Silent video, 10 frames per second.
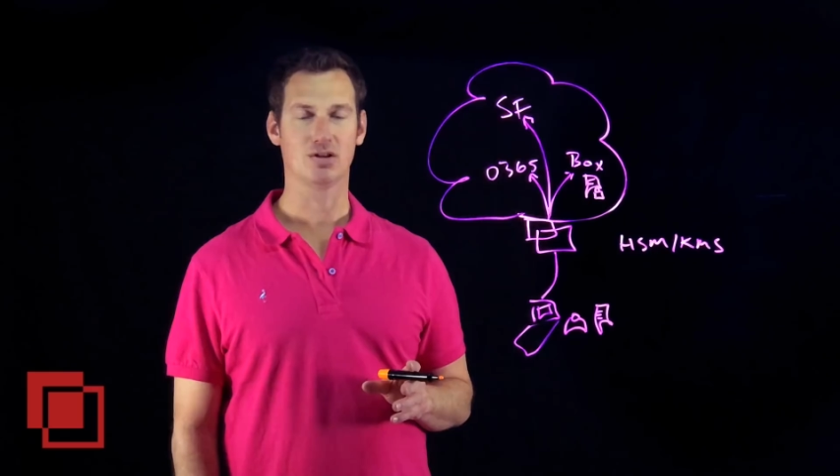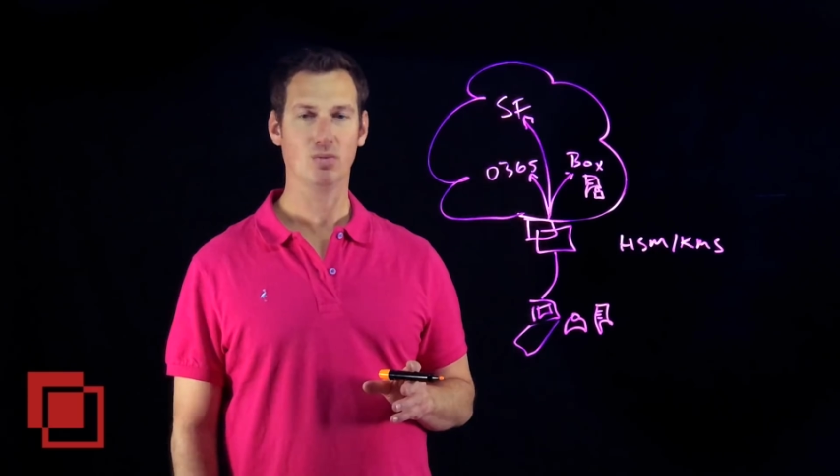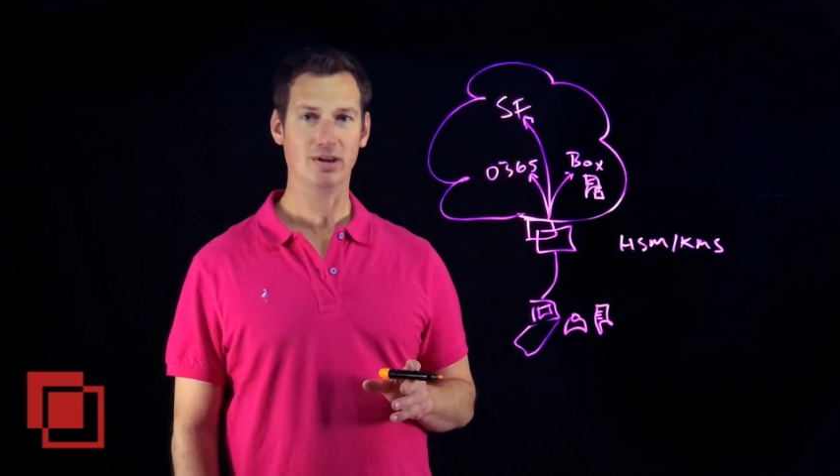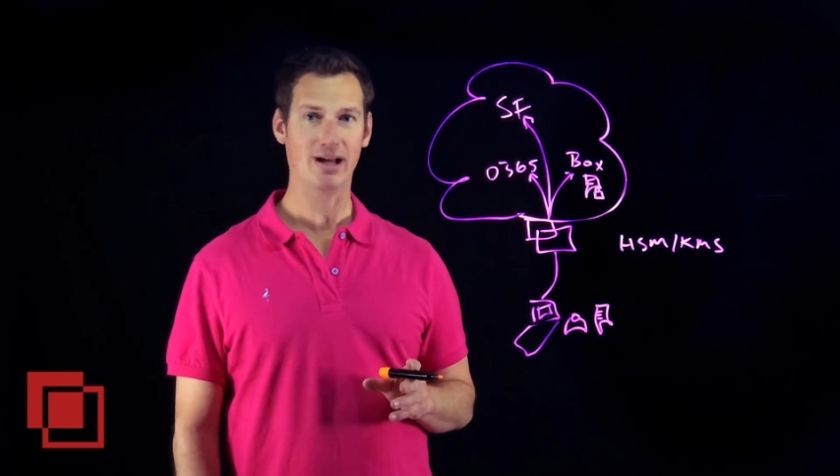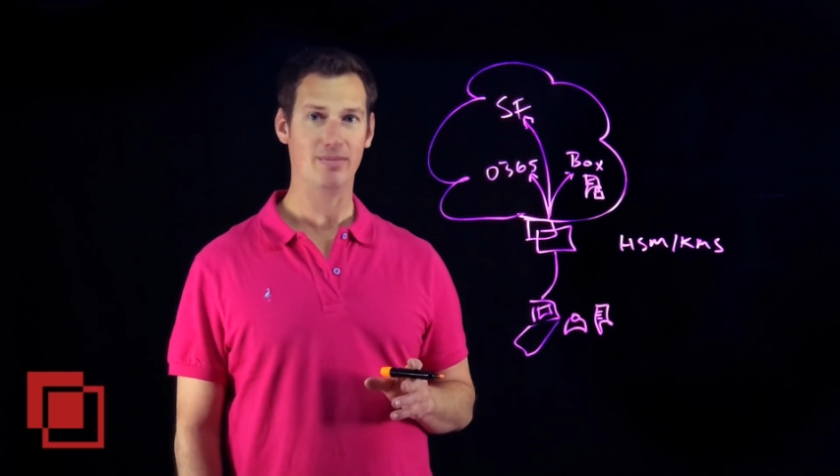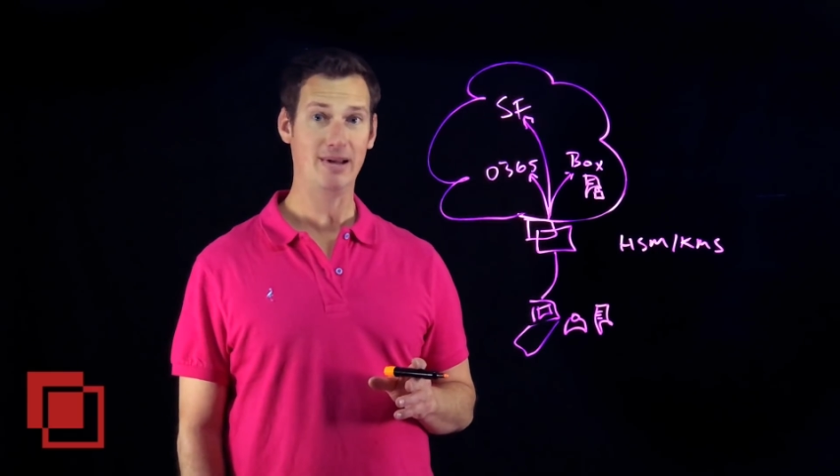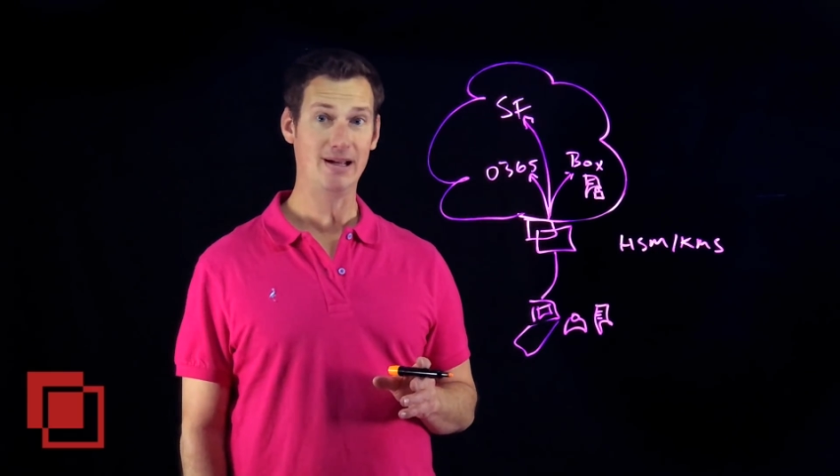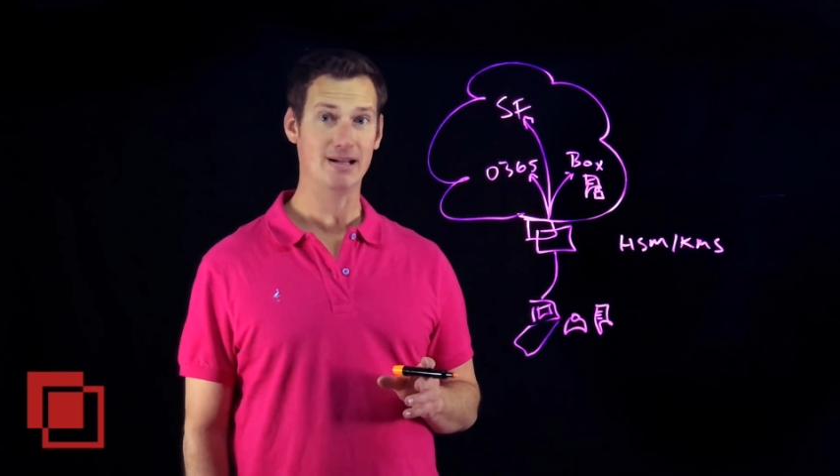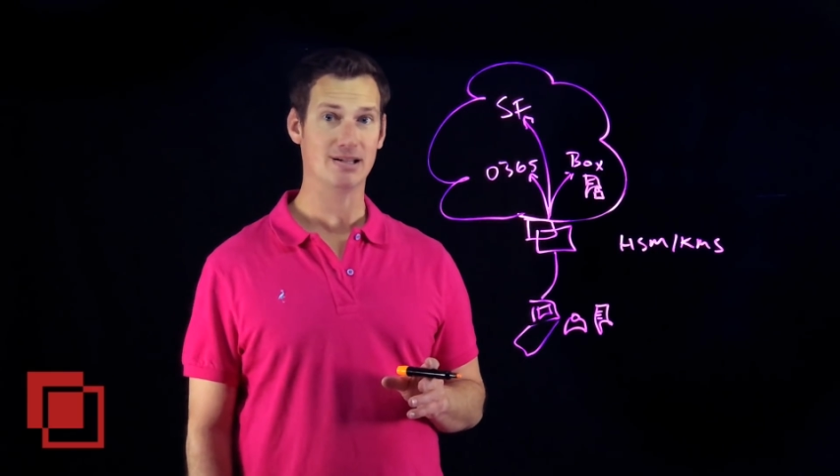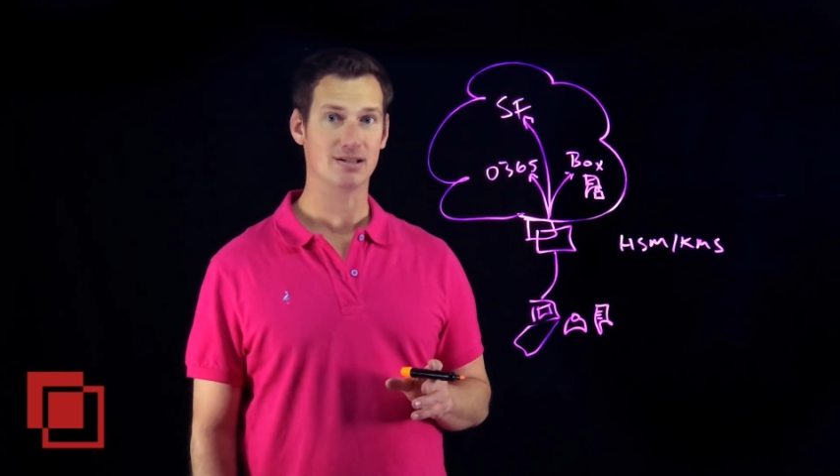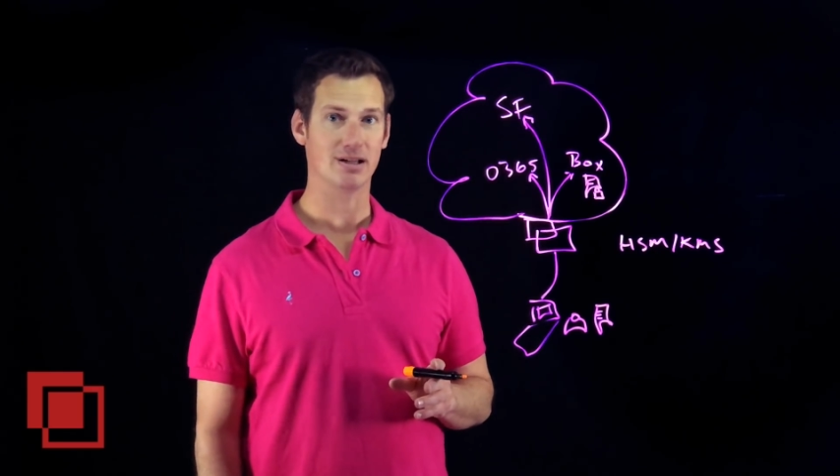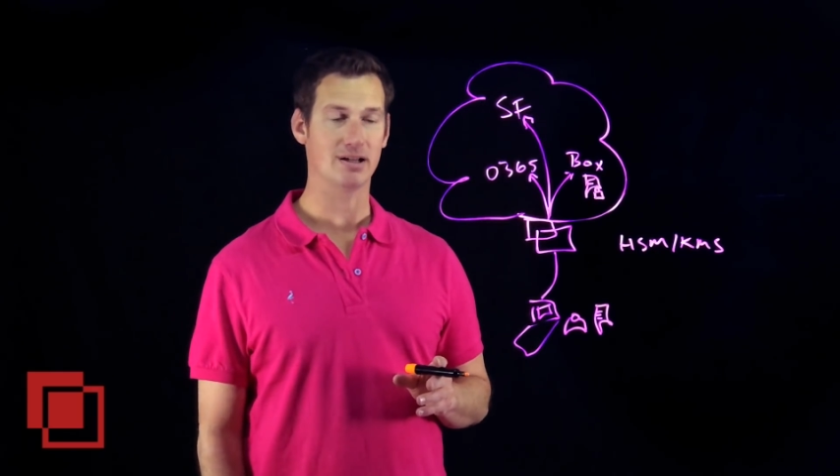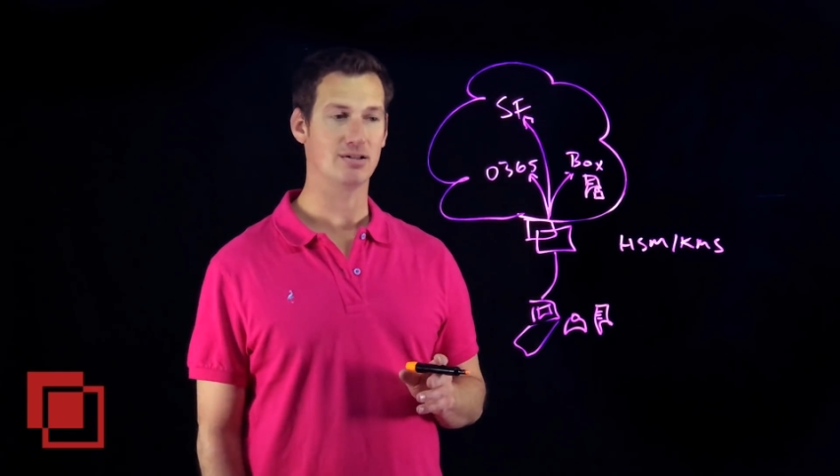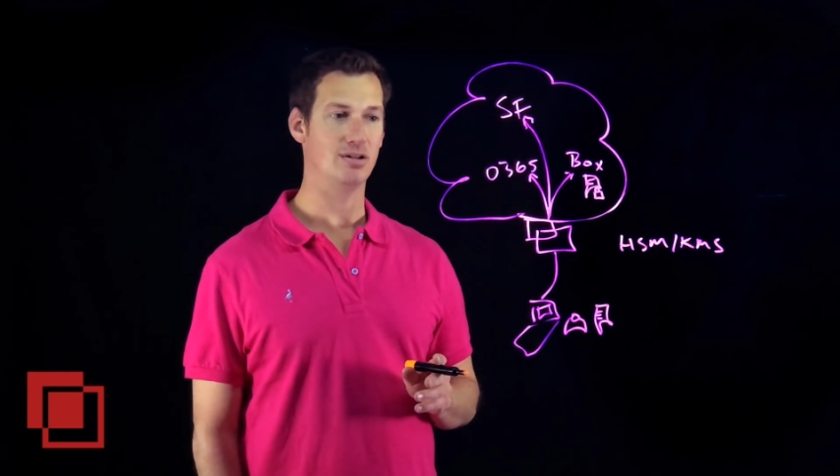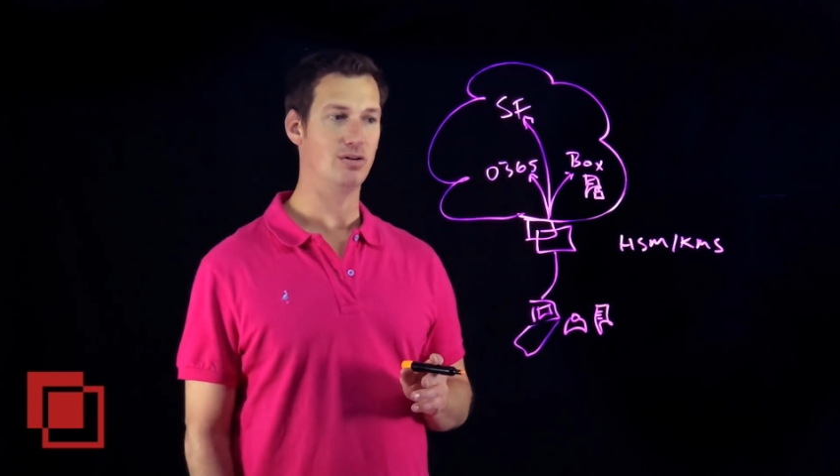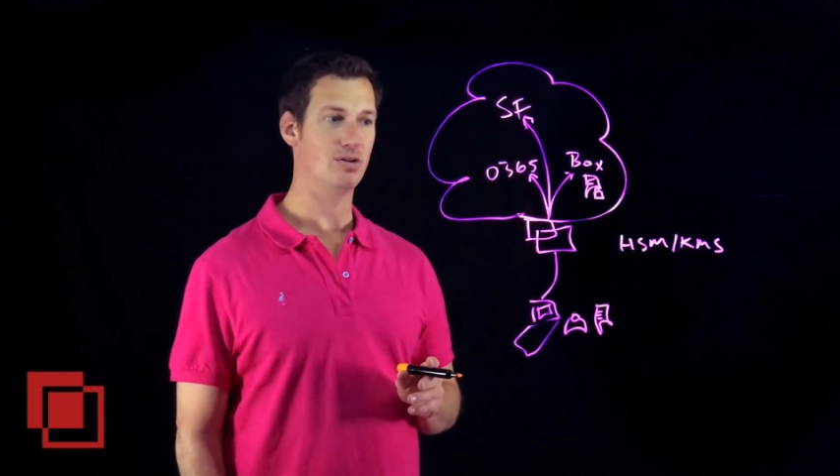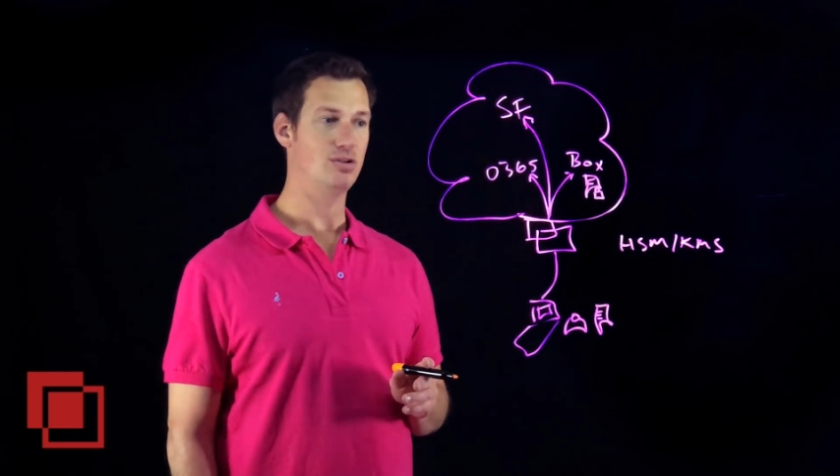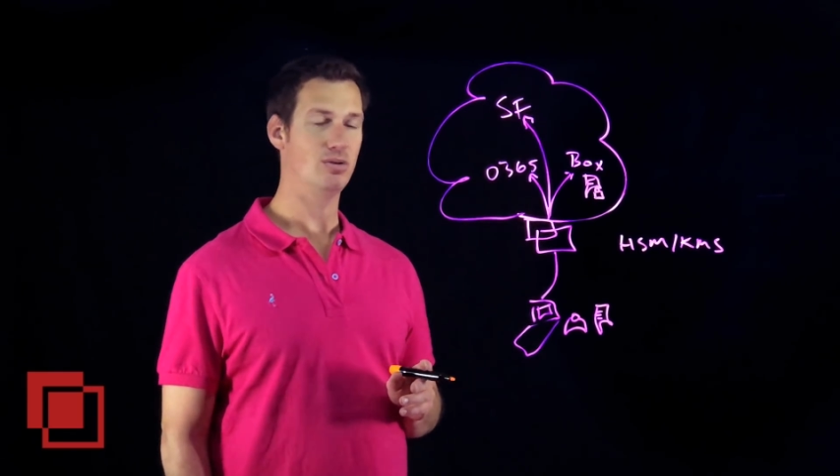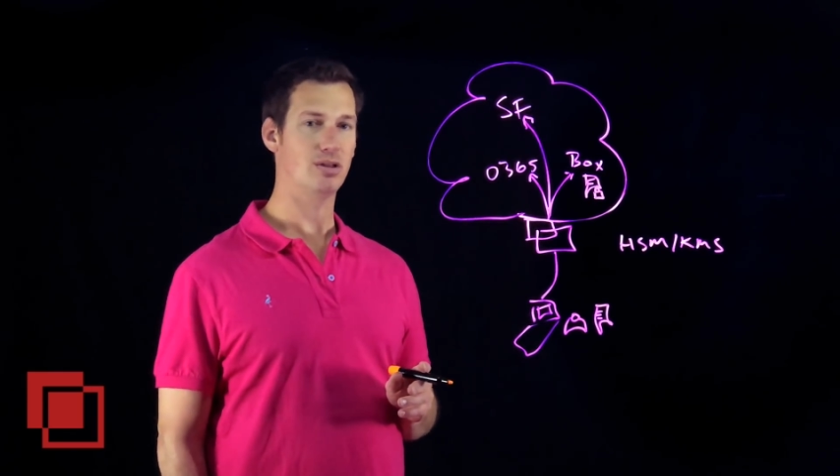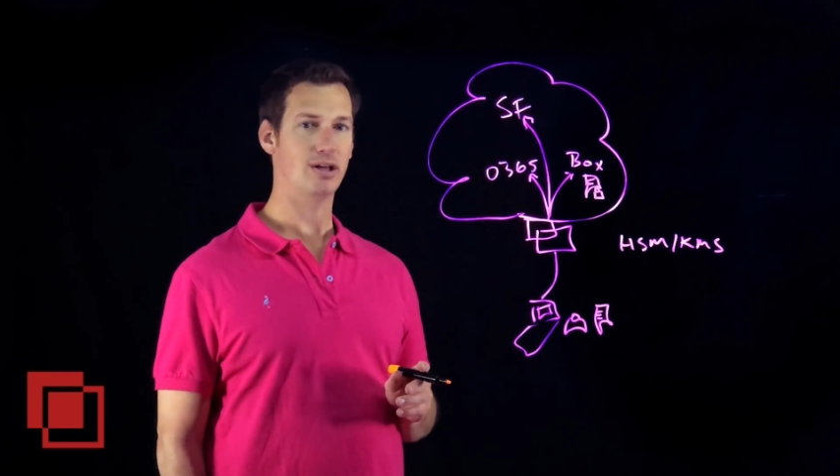And so what that means is that you can
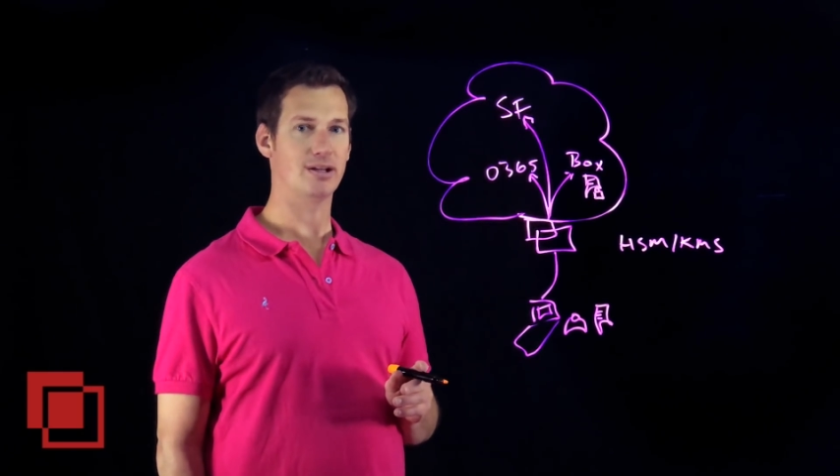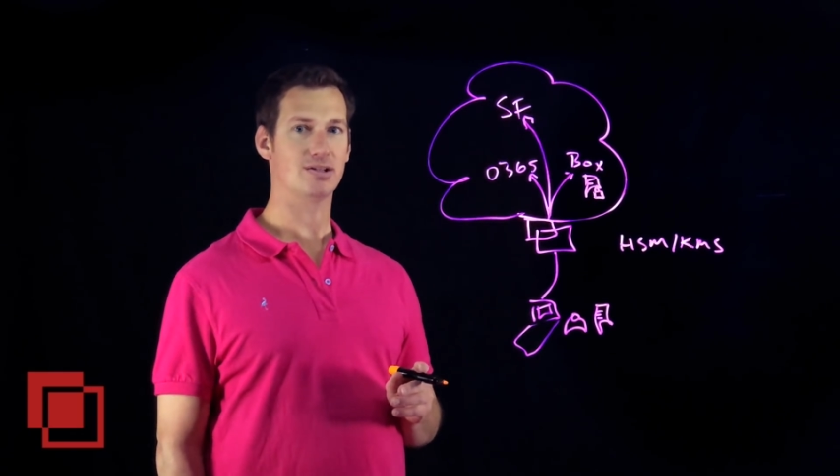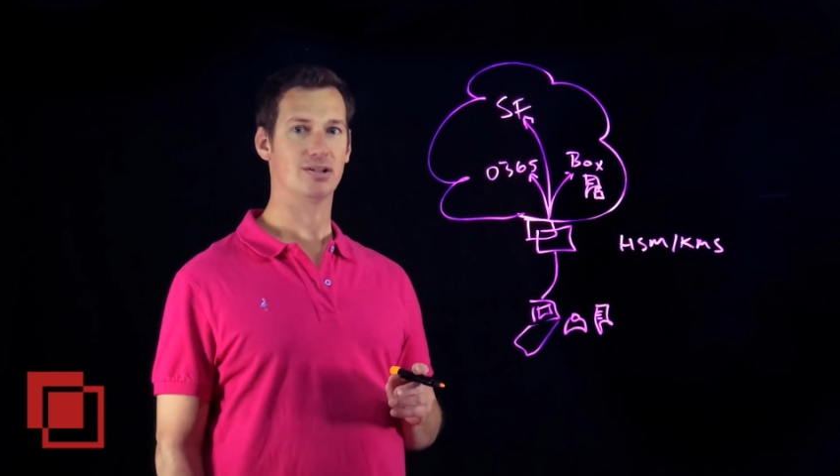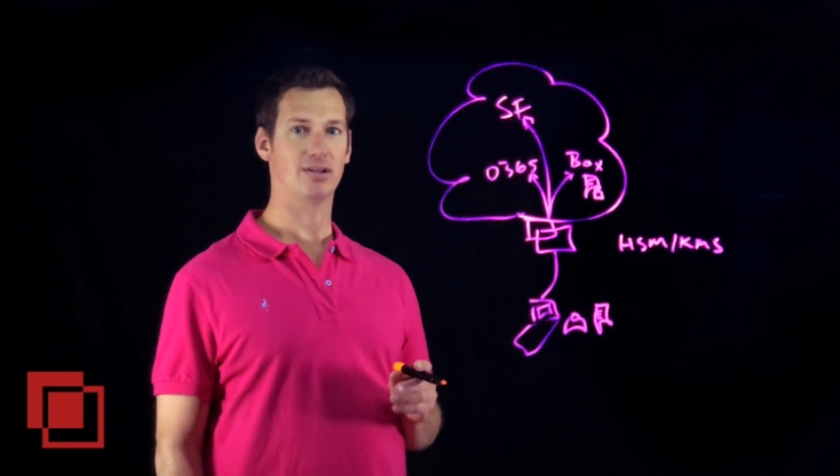do things